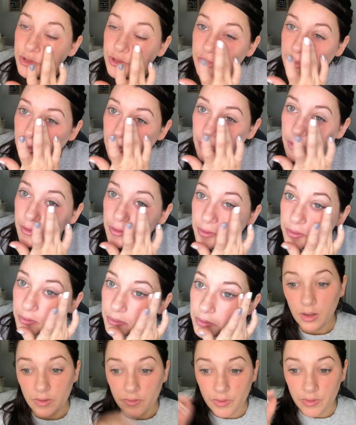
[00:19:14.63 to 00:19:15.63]
So if
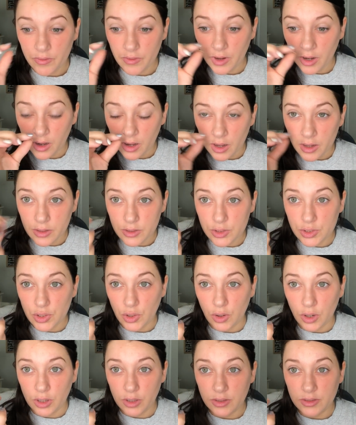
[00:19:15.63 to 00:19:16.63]
you've got
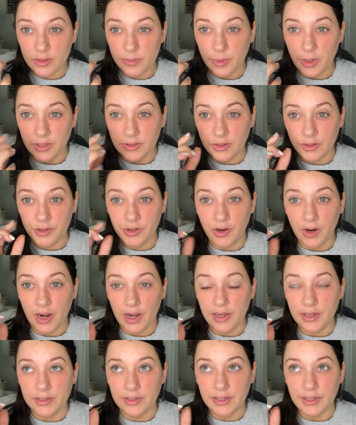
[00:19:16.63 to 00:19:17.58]
dark spots on your eyes,